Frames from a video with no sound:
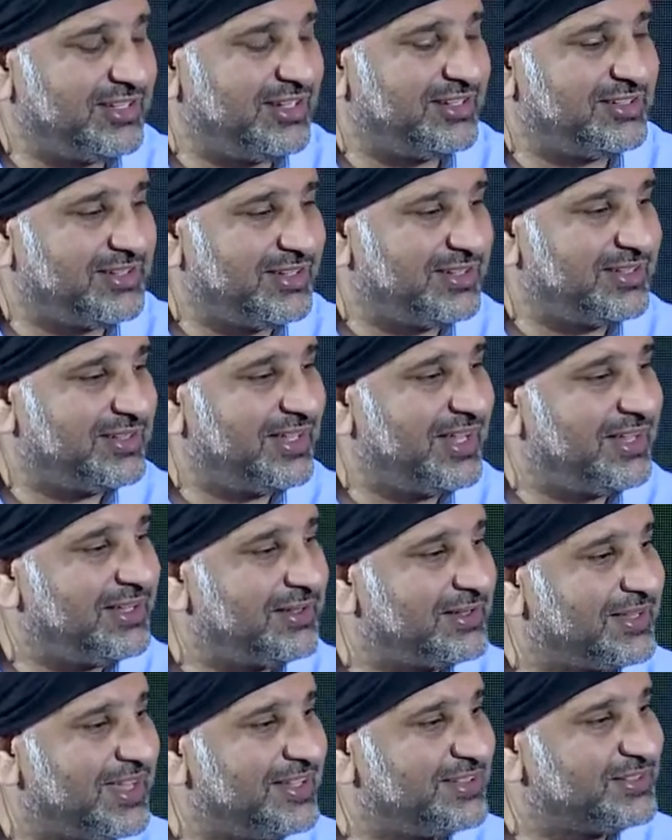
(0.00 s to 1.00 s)
said let
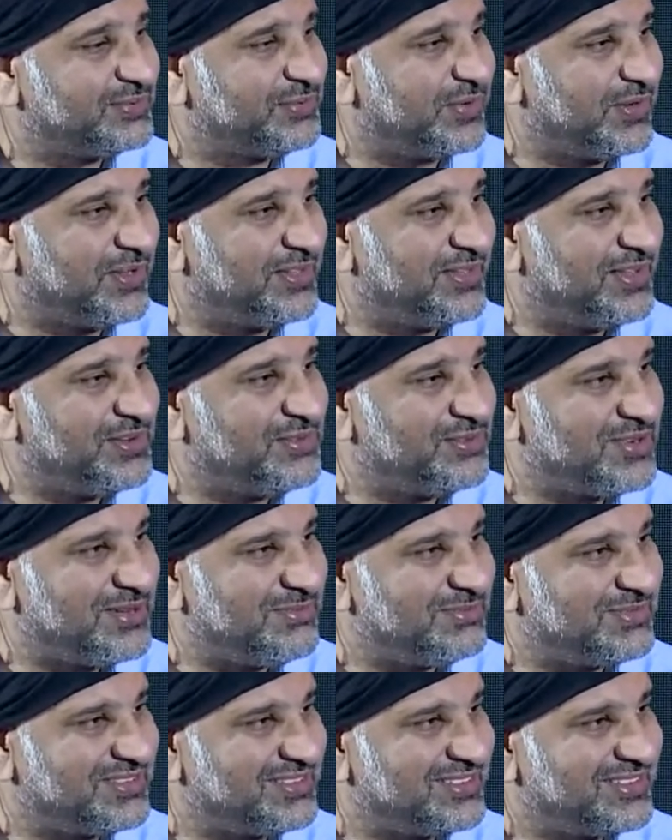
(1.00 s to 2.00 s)
the kids follow their
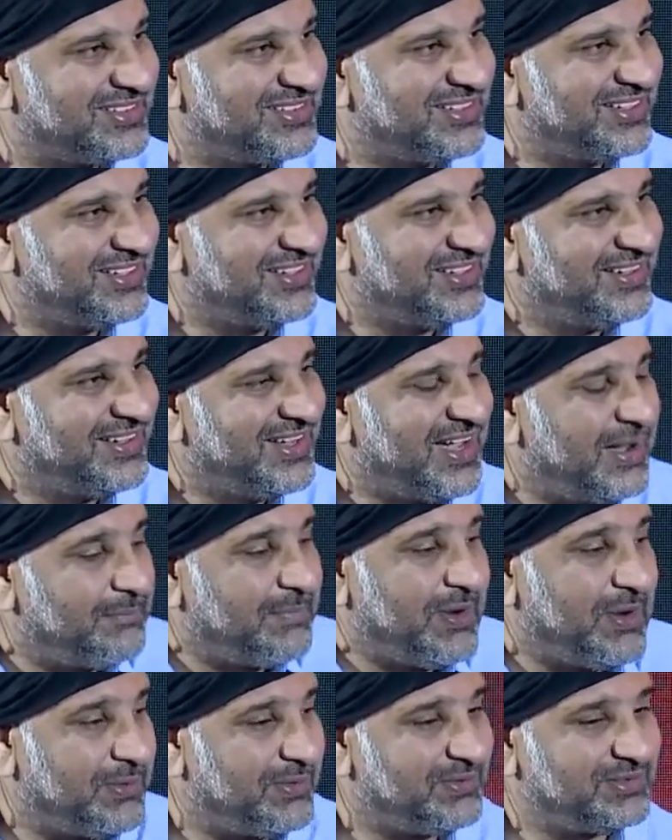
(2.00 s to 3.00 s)
dreams
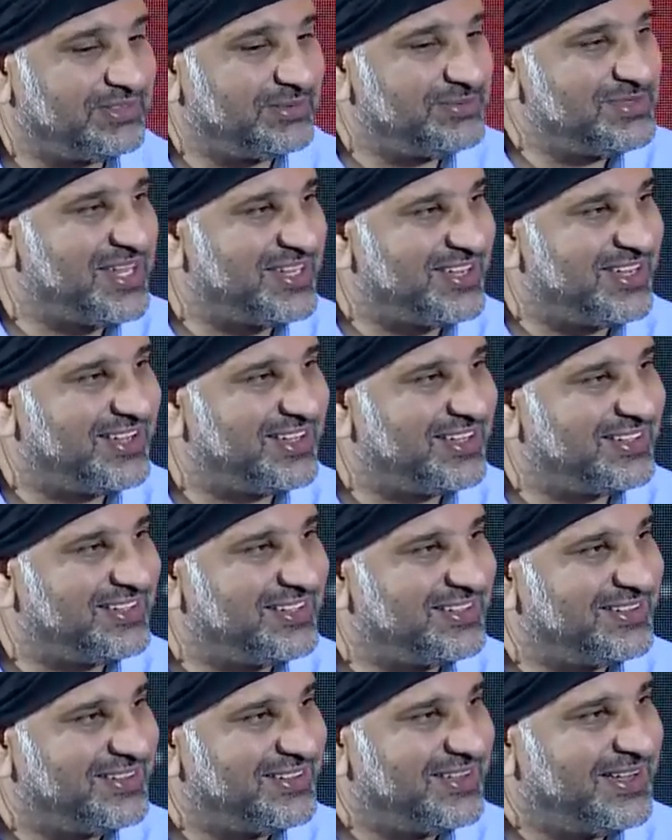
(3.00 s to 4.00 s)
apan on samjhaiye
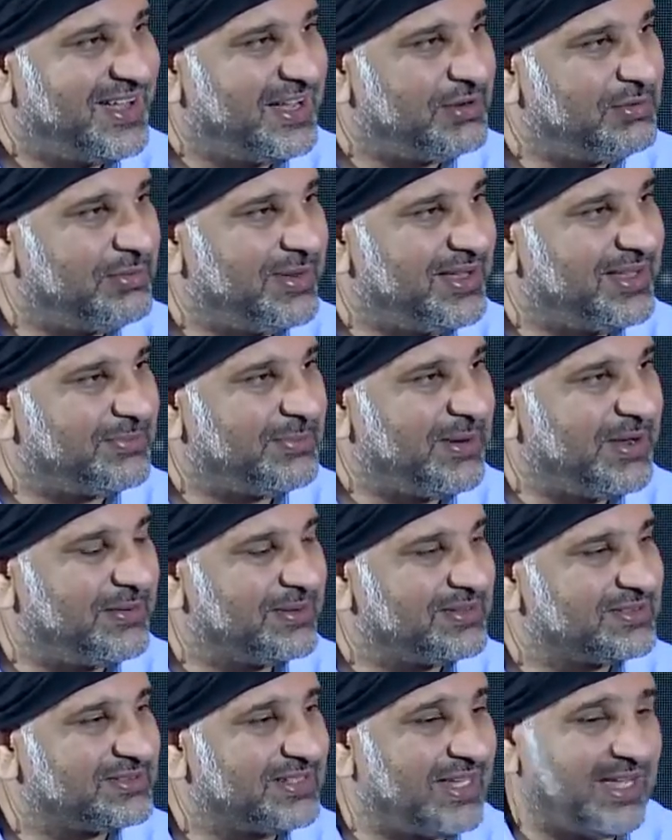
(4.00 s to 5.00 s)
kidda how do we make
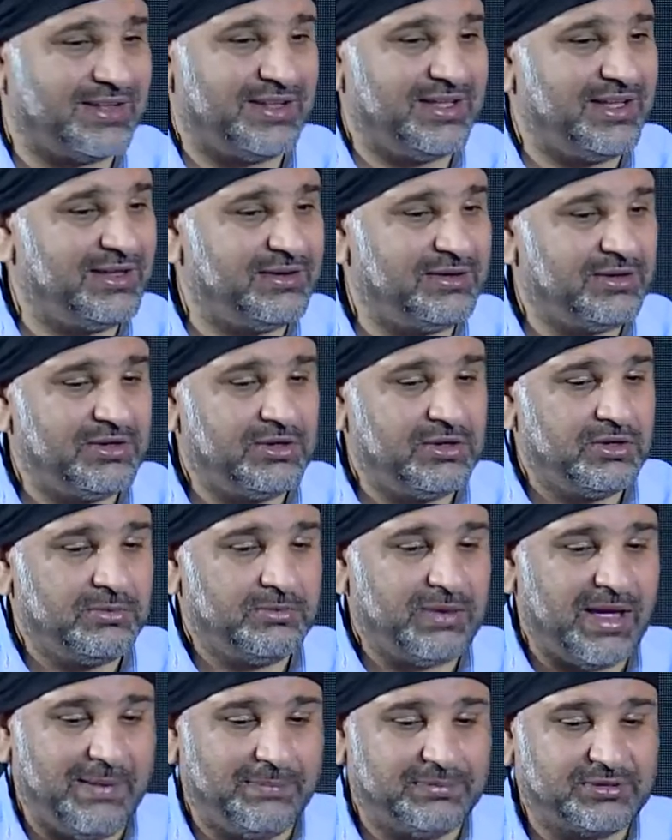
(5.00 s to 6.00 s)
parents out there
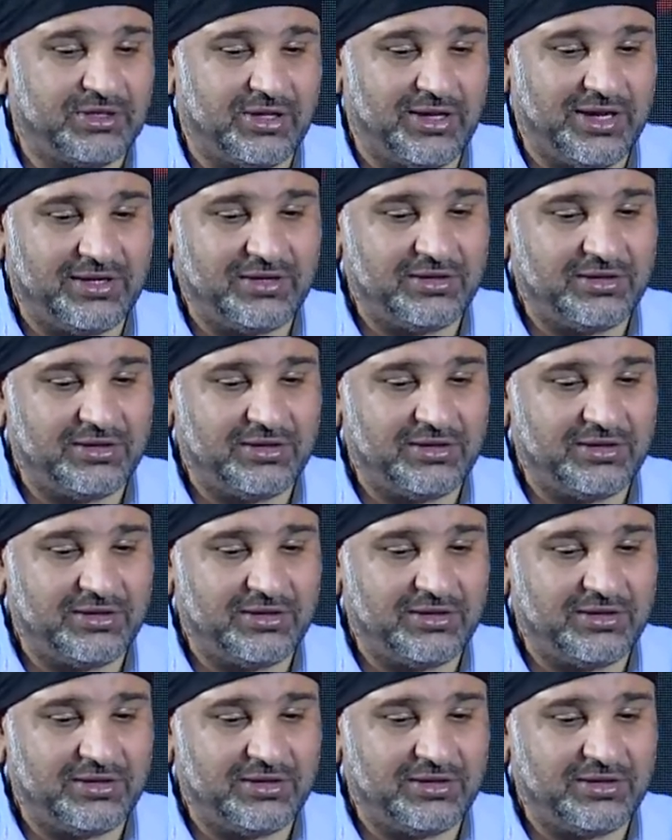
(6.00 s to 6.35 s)
perhaps like